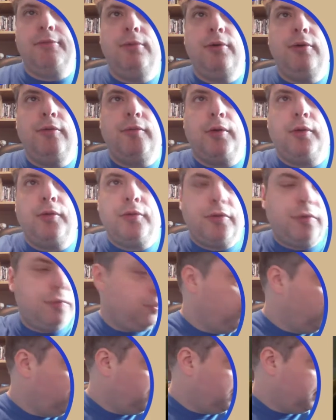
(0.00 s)
move on
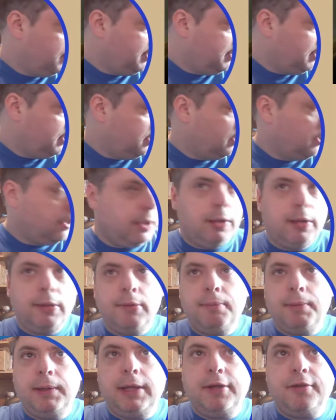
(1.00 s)
to the
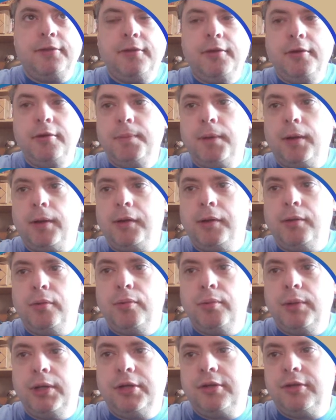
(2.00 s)
PS2 pile, which